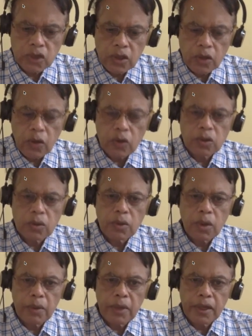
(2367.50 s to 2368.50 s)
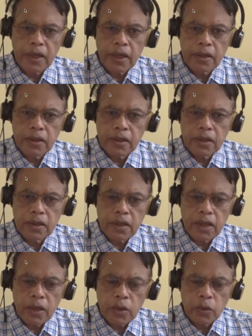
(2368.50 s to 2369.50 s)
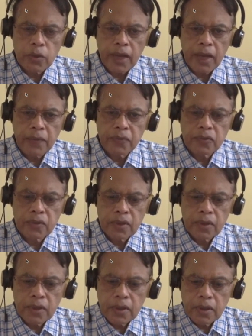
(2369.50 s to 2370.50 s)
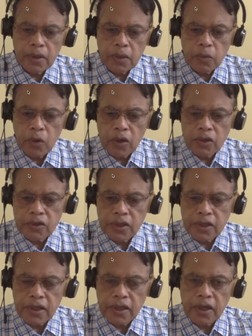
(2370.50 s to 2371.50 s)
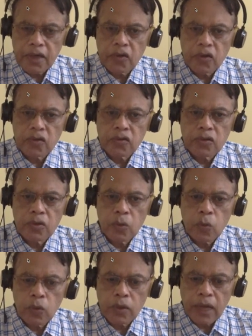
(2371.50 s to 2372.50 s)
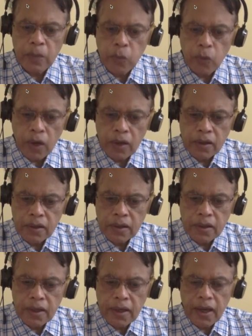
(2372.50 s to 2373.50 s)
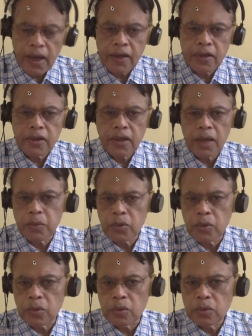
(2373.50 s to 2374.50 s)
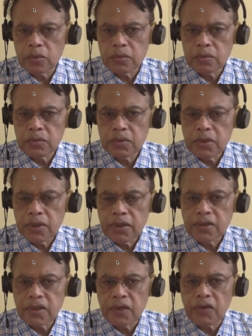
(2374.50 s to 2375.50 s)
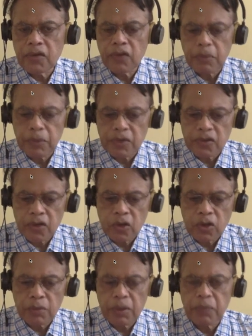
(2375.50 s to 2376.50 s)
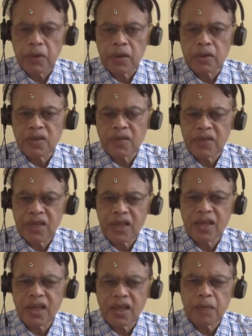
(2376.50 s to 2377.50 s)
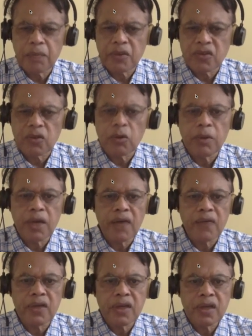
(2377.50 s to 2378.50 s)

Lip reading: Autosomal dominant, again, there are two types: polycystic kidney disease type 1 and type 2. 75% of the people, 78-80% will be having